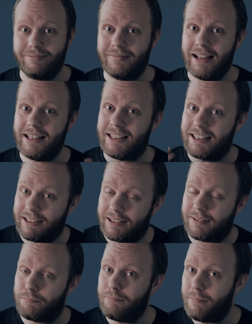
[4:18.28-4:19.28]
It
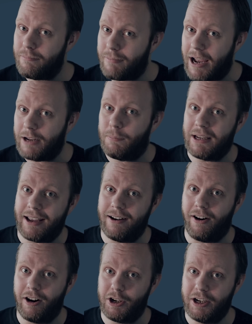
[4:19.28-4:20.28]
might be kind
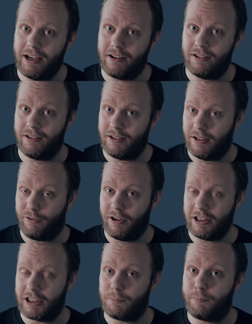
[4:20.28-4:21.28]
of hard to hear the
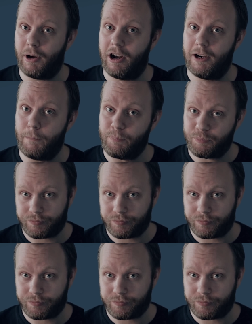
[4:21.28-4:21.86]
difference, but